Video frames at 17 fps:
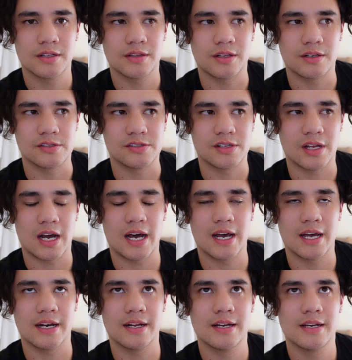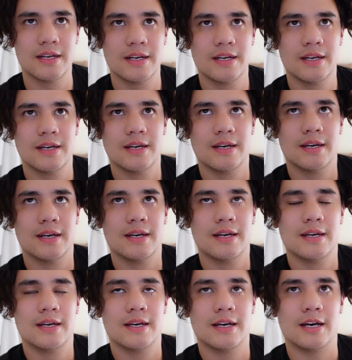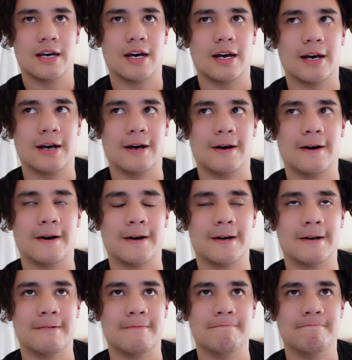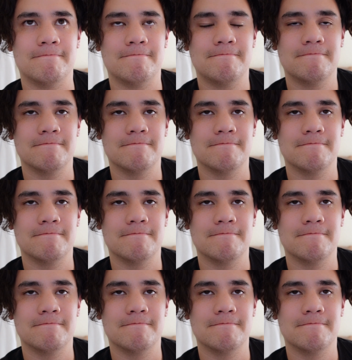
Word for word: There's not, um,